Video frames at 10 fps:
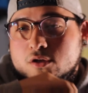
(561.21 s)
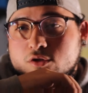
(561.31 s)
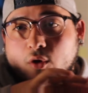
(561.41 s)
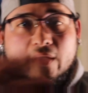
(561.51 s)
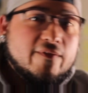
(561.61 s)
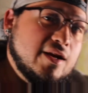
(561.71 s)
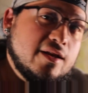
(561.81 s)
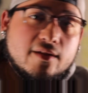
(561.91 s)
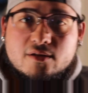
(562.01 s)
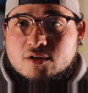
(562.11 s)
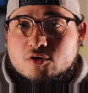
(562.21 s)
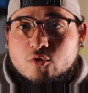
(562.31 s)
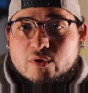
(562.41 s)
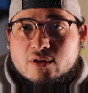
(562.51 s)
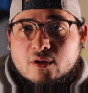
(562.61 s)
don't have anything to
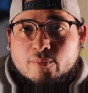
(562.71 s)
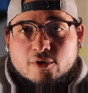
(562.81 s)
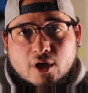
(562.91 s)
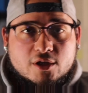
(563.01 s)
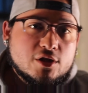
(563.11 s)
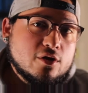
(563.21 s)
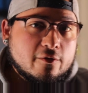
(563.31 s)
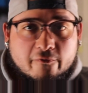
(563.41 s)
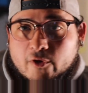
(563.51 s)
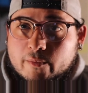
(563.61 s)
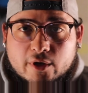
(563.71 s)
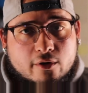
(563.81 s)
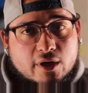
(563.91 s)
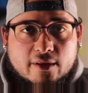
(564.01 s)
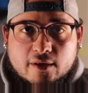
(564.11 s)
do with the production or filming
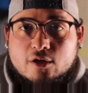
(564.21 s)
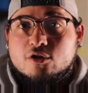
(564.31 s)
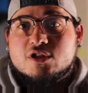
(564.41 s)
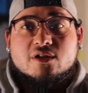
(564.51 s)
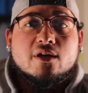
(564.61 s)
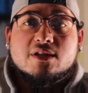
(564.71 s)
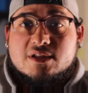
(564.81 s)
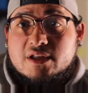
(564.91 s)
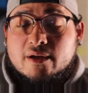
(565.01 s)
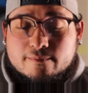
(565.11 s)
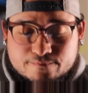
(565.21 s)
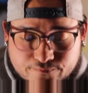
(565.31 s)
or anything, you're just there to see them.